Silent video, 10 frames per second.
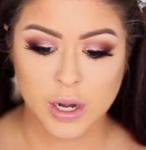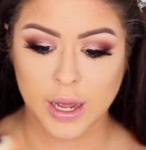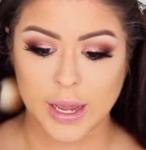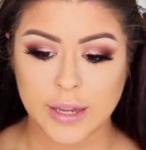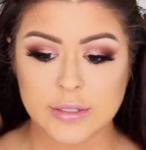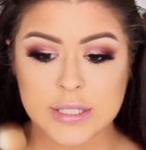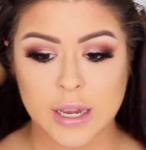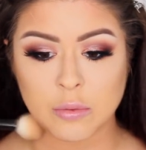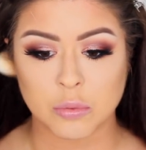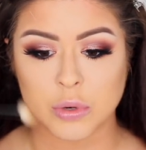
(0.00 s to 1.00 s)
nice.
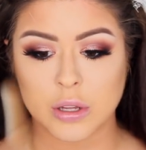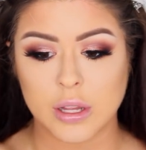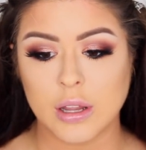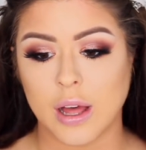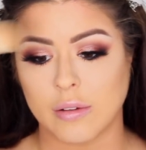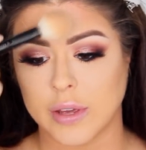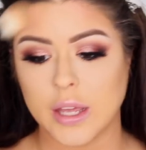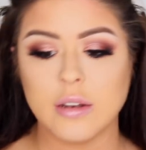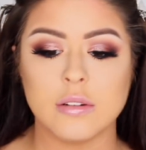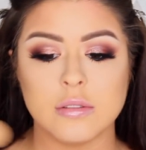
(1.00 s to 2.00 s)
I really love
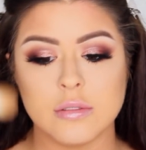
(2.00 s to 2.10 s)
it.